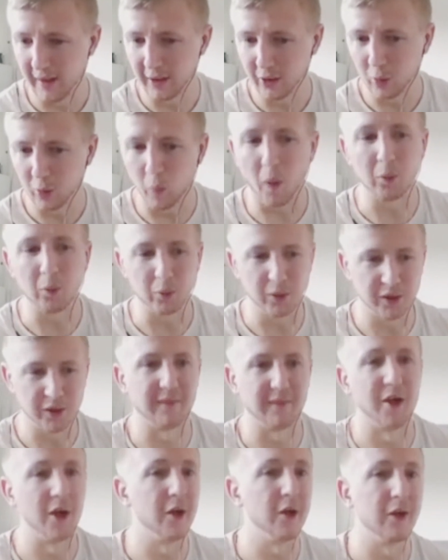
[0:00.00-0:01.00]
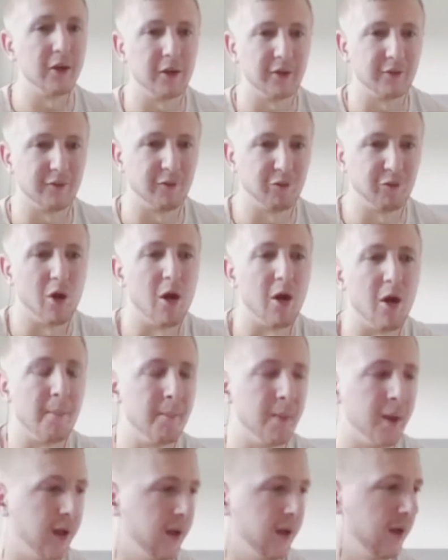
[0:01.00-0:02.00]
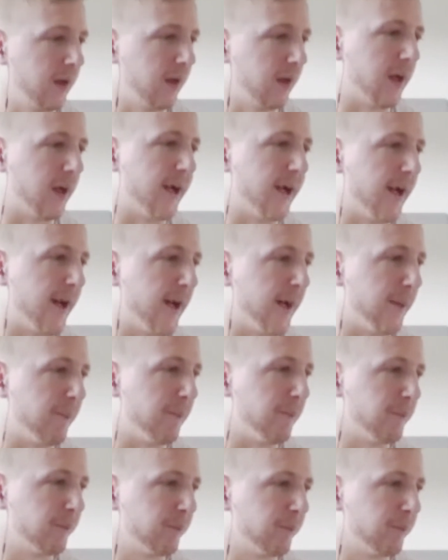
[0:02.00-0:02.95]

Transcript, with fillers: quotes I've heard from um,